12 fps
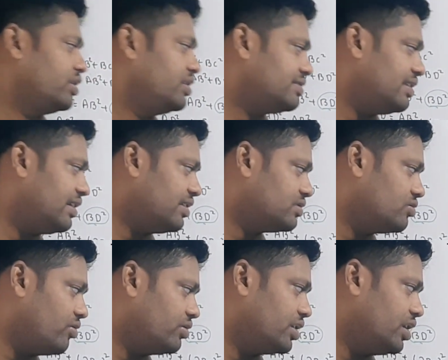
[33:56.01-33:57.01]
this letter is
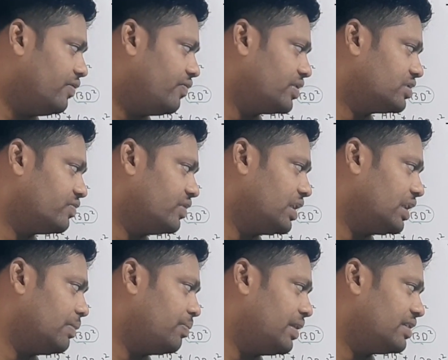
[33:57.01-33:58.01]
not there now. First we will
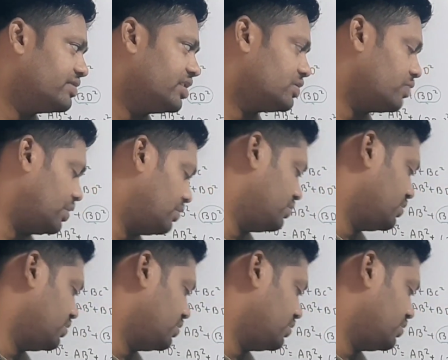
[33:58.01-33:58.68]
replace this one.